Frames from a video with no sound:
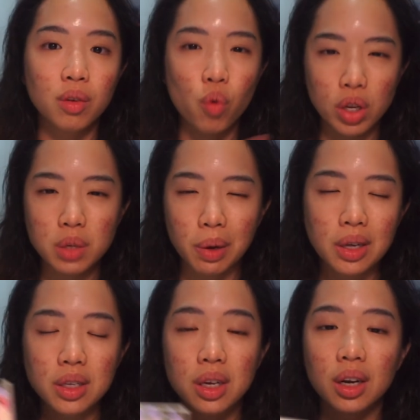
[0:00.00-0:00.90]
one
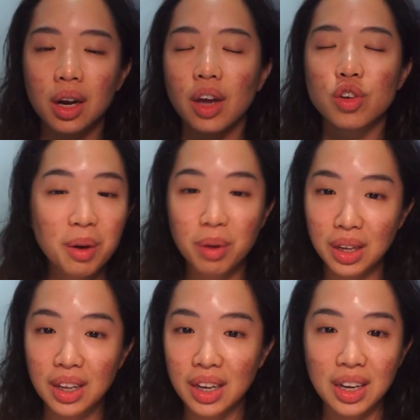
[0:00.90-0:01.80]
spice scene and I just
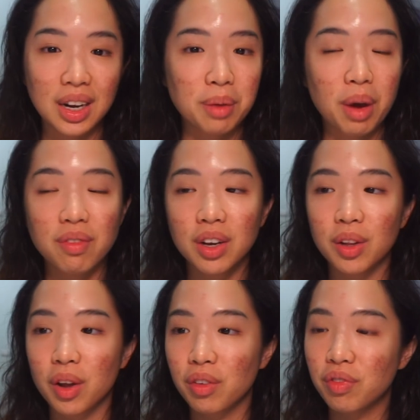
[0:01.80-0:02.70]
really like it. I'm having a
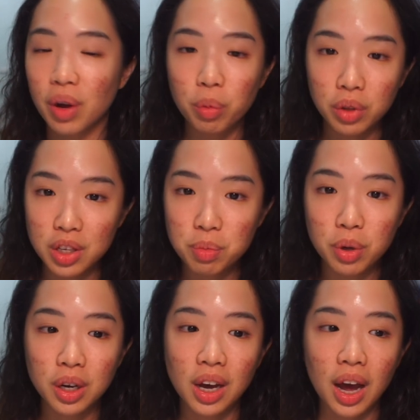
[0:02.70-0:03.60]
lot of fun with this
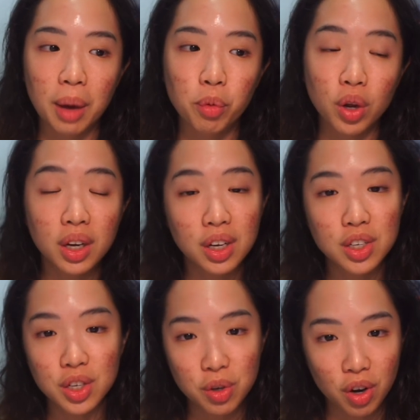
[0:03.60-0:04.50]
book. I am going to
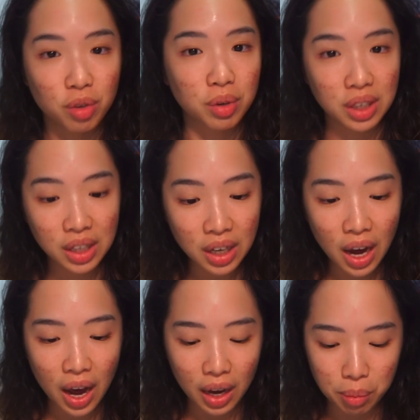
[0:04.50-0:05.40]
continue on reading.
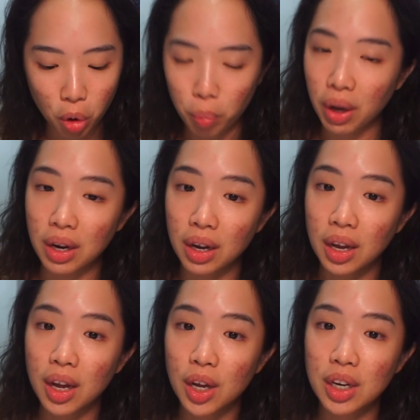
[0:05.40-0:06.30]
I am hoping
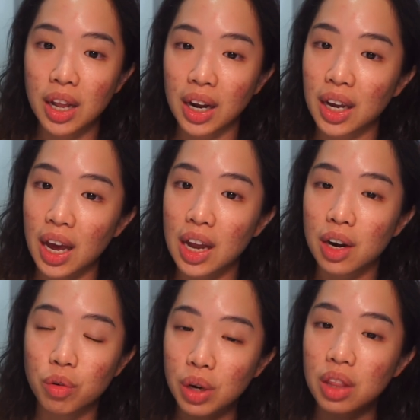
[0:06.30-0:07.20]
that I
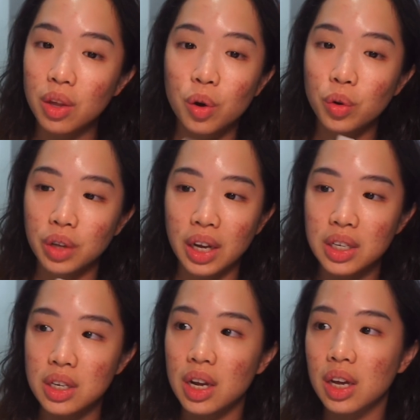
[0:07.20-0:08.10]
can read the whole night
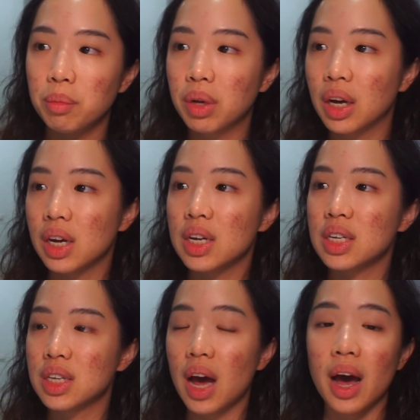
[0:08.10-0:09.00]
today
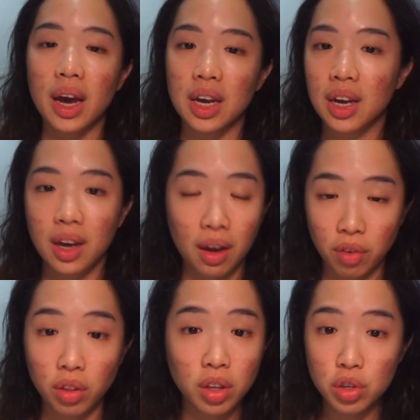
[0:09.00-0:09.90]
because I have
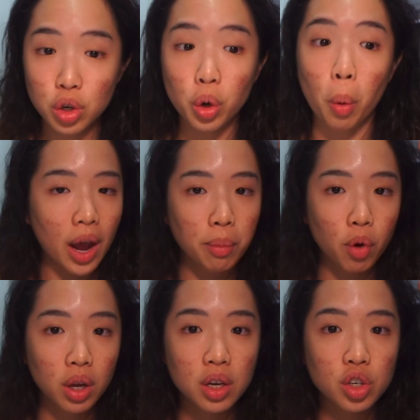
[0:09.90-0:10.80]
nothing to do. I am
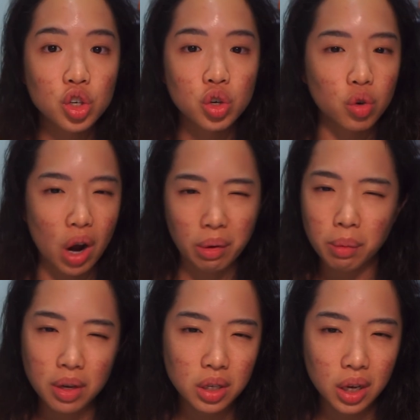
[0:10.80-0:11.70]
going to try my
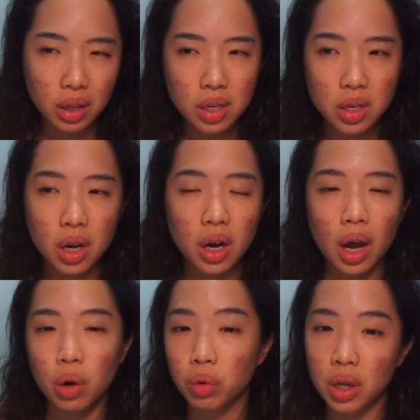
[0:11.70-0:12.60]
best to get this done.
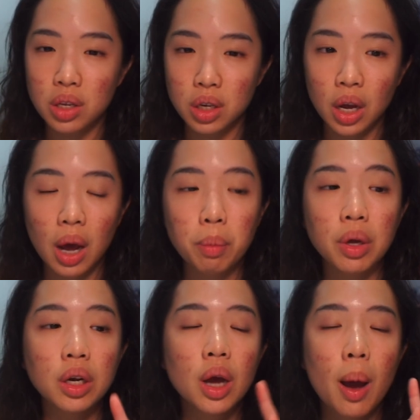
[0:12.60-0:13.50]
I don't think it's gonna
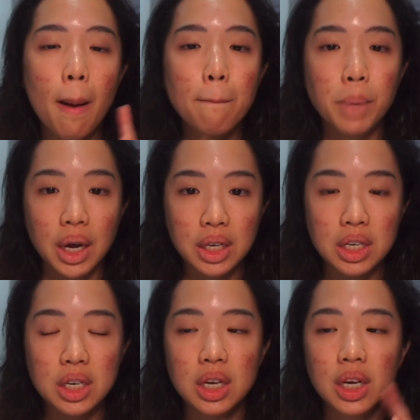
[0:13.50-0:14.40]
happen,
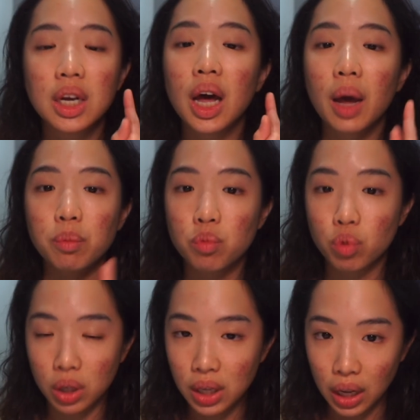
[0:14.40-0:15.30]
but I'm
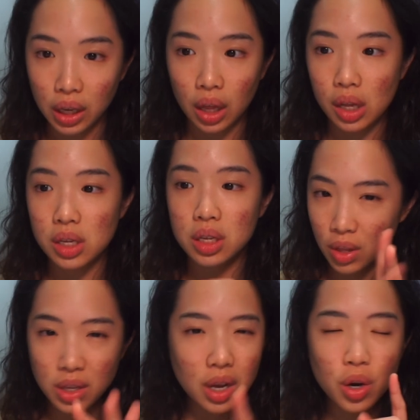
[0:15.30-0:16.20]
really liking this.
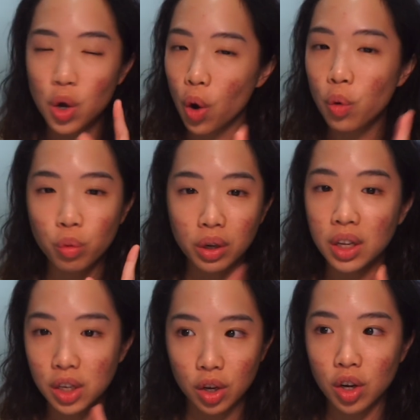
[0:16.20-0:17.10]
This can go
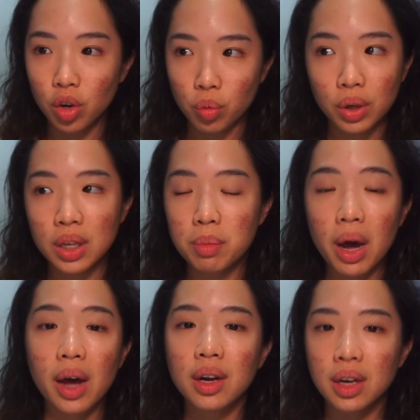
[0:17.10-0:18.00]
really good or really
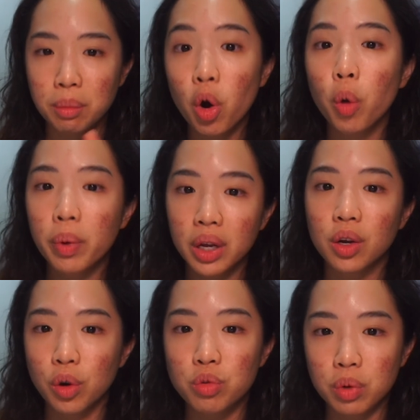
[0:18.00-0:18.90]
bad, and I'm hoping it
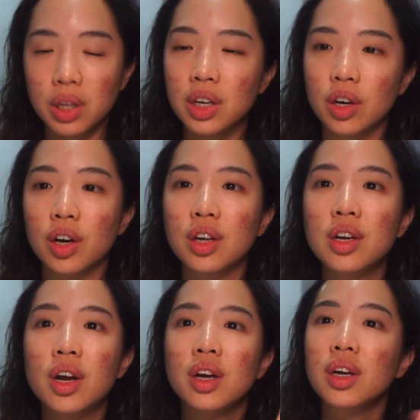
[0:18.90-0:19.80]
goes really
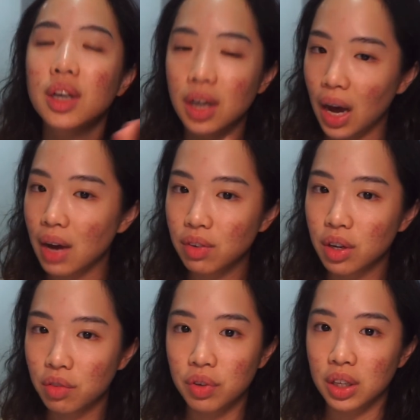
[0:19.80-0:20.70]
good. I have a
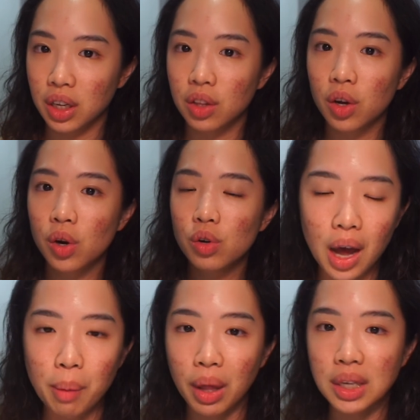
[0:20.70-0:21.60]
good feeling though.
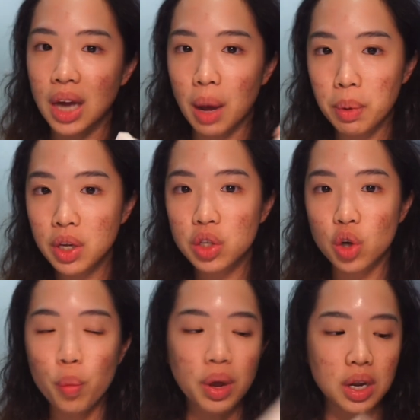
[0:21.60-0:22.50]
I'm like having
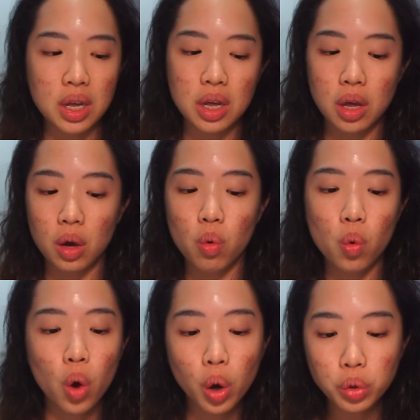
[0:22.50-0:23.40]
so many
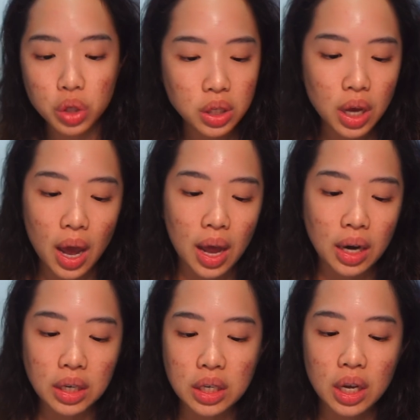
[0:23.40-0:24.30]
quotes
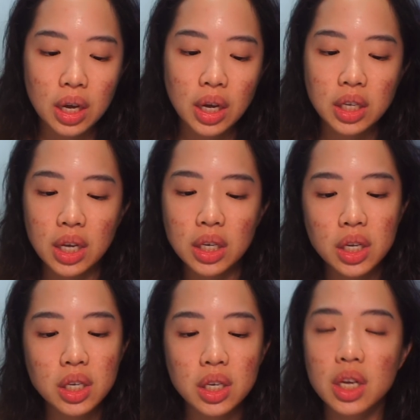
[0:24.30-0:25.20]
and
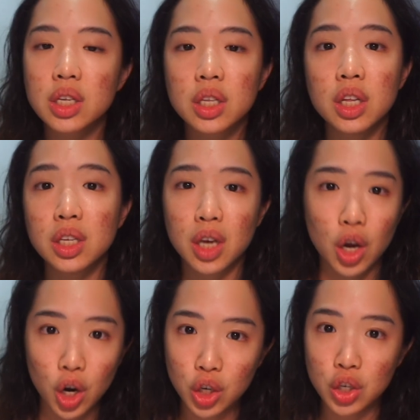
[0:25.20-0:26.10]
sentences these
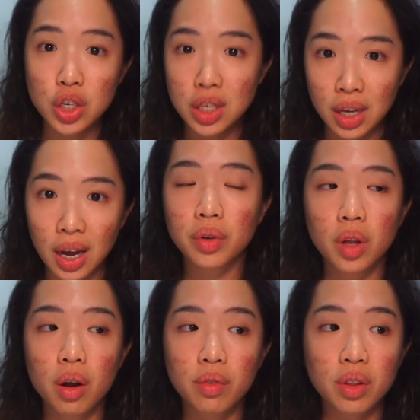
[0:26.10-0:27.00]
characters say. A
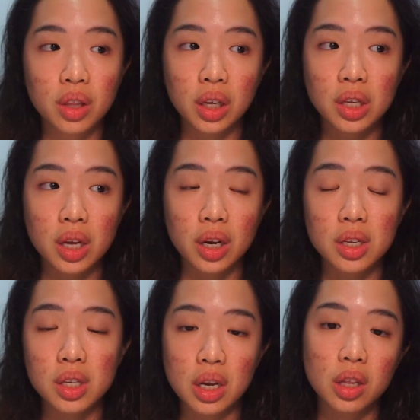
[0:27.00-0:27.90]
lot of the things that is
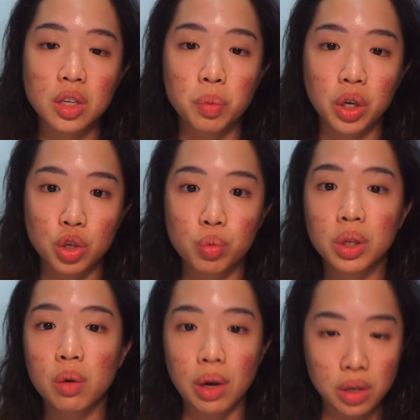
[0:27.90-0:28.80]
said in this book just
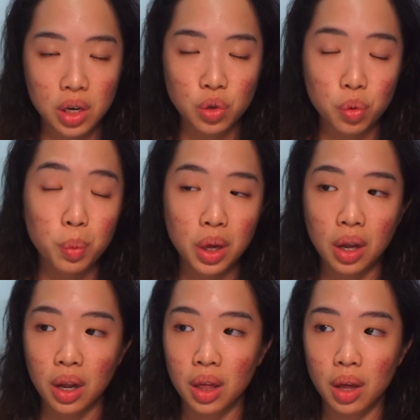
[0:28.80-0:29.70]
really resonates with me,
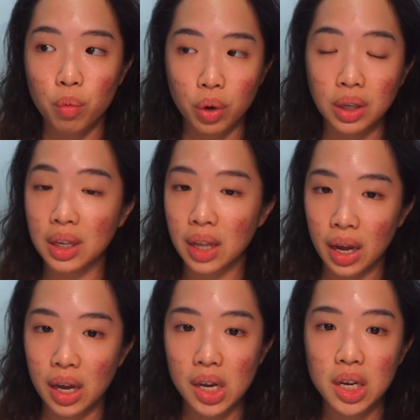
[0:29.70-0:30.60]
and I really
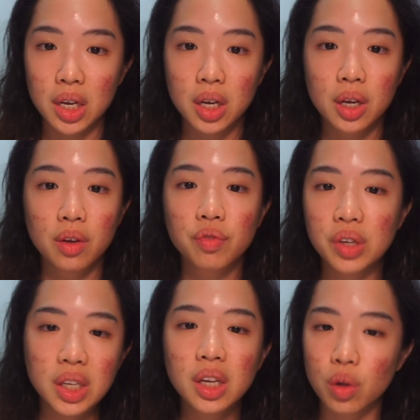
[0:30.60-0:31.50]
like
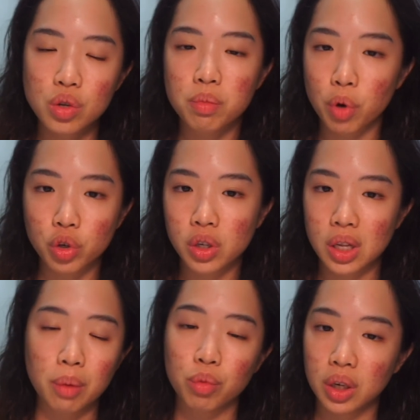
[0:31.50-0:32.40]
feeling those emotions as
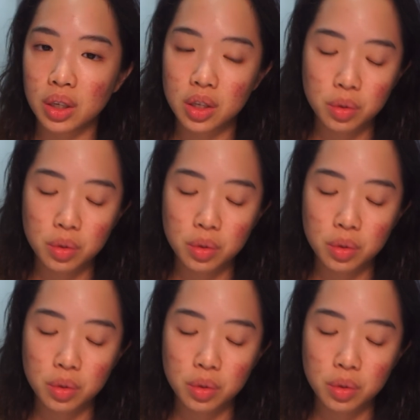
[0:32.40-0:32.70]
I'm reading this